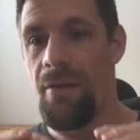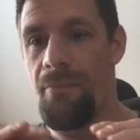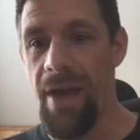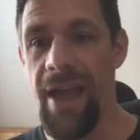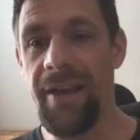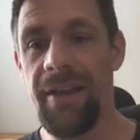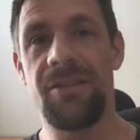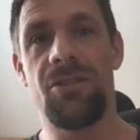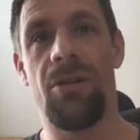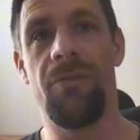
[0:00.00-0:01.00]
Make
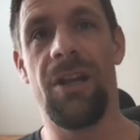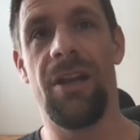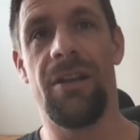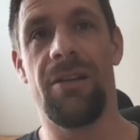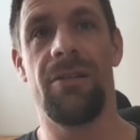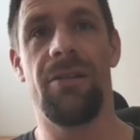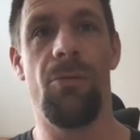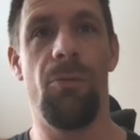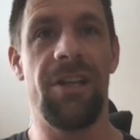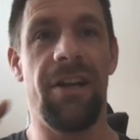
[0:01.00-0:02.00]
is convenient
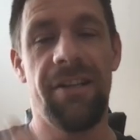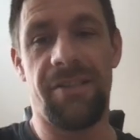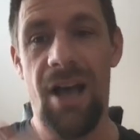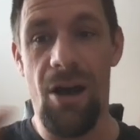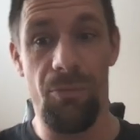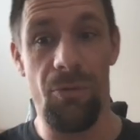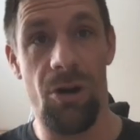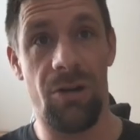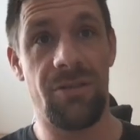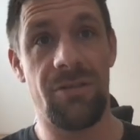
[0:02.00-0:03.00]
within its own
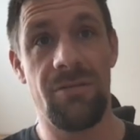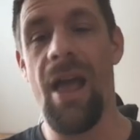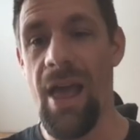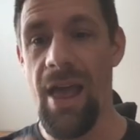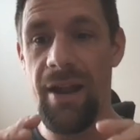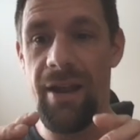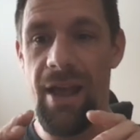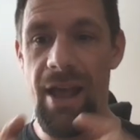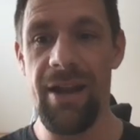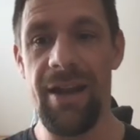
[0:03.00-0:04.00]
box, and
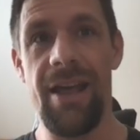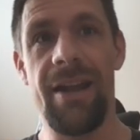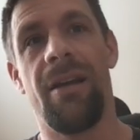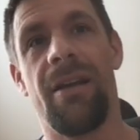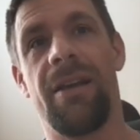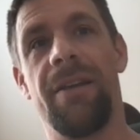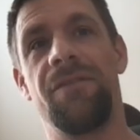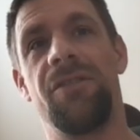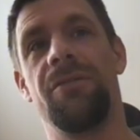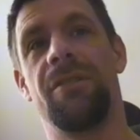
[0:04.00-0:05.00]
N8N
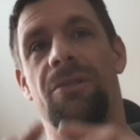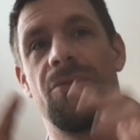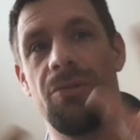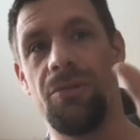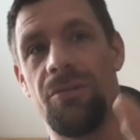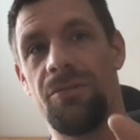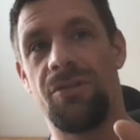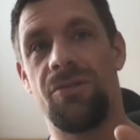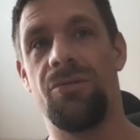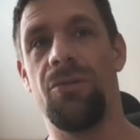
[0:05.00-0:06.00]
gives you the
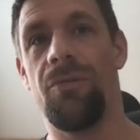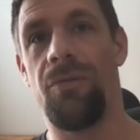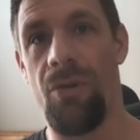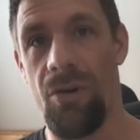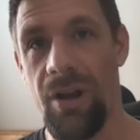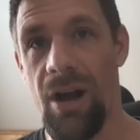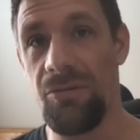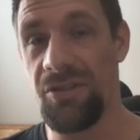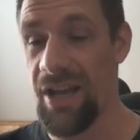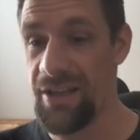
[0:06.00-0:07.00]
tools to work
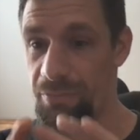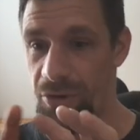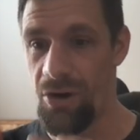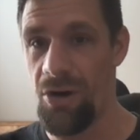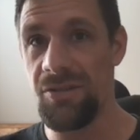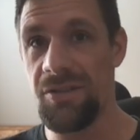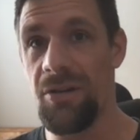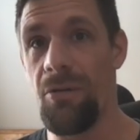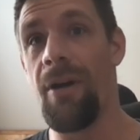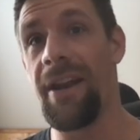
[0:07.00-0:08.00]
outside the box
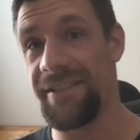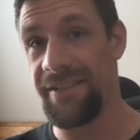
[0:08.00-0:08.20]
when it's